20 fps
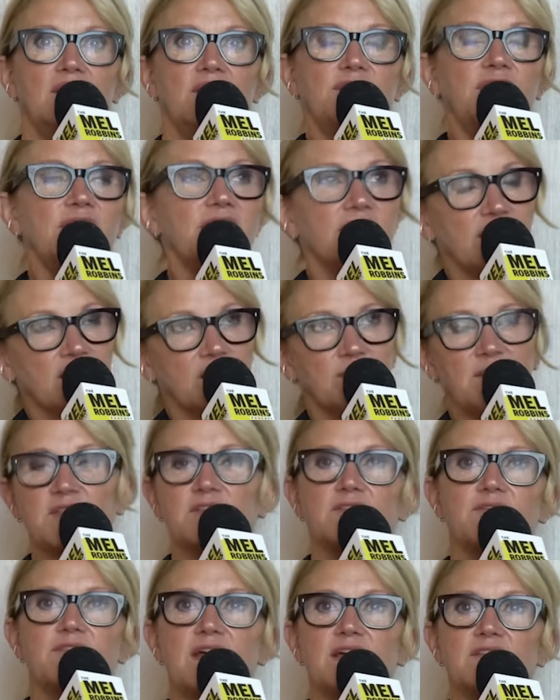thinking
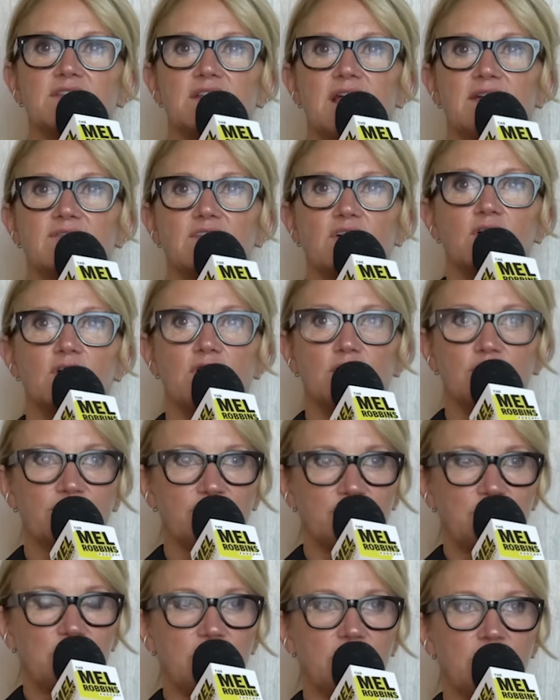about the fact that I haven't heard
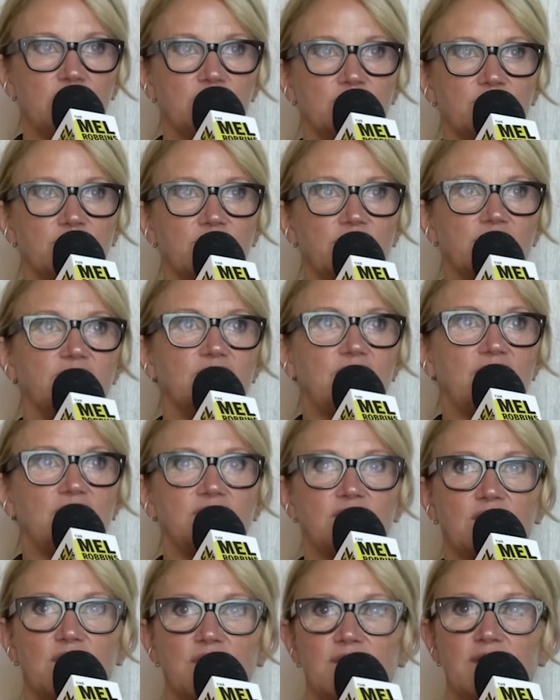from her since I
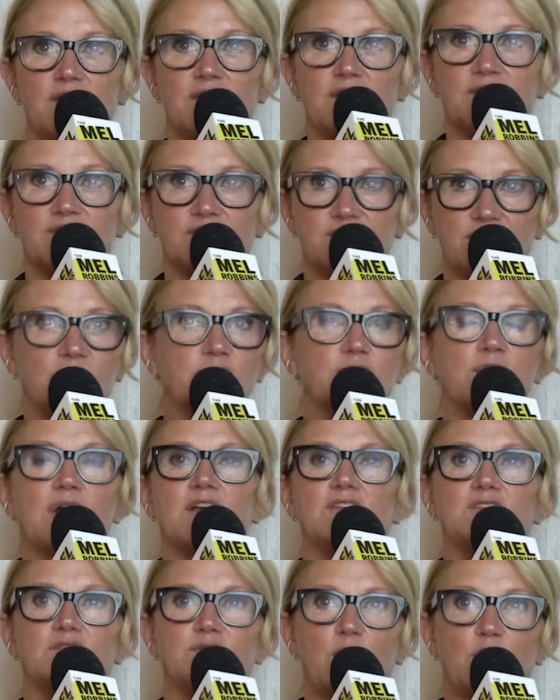saw the
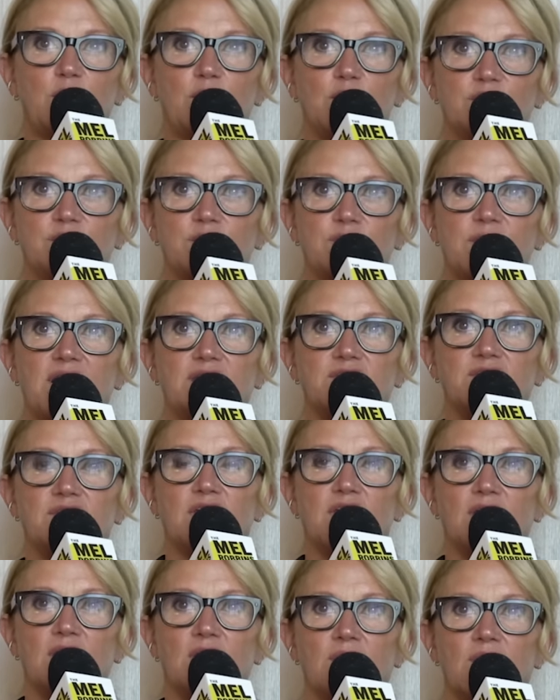sunrise photo 2 days
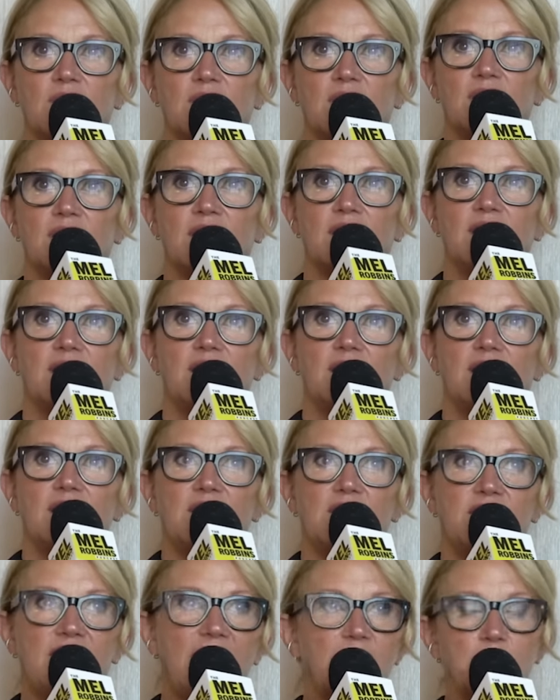ago.
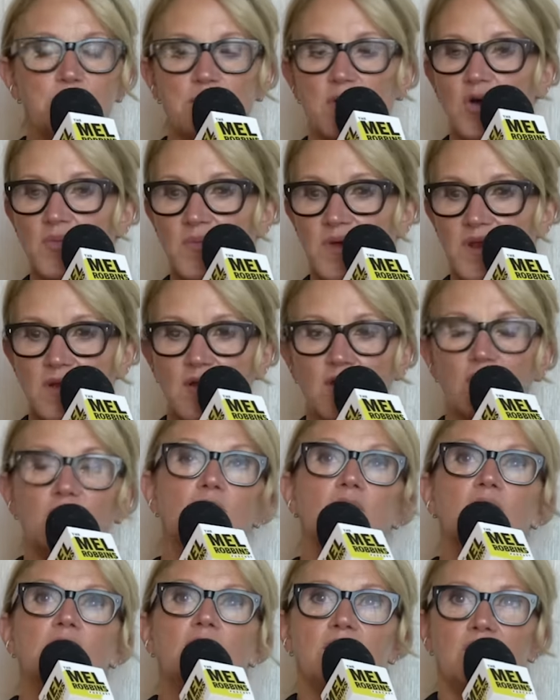That moment,
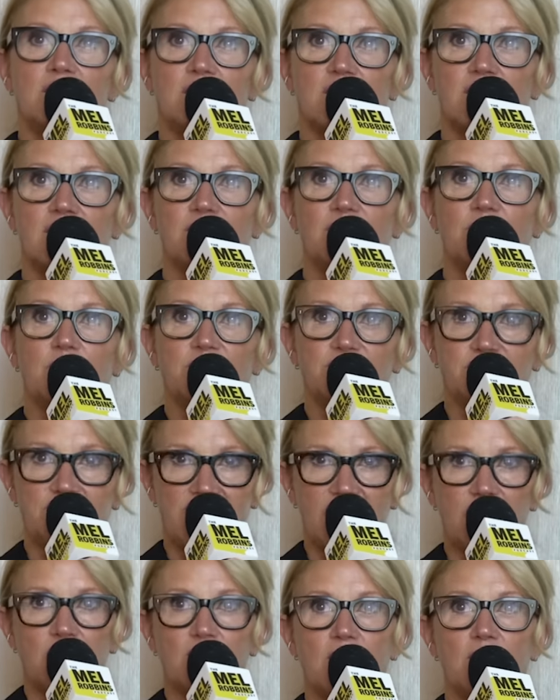ooh, was an
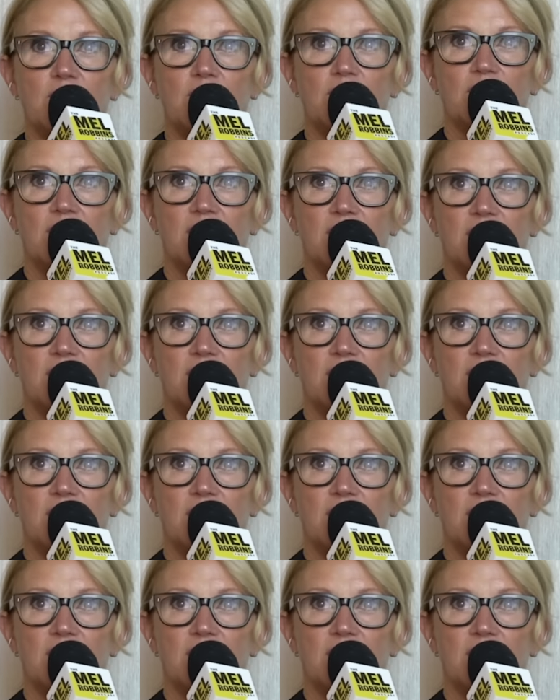arrow.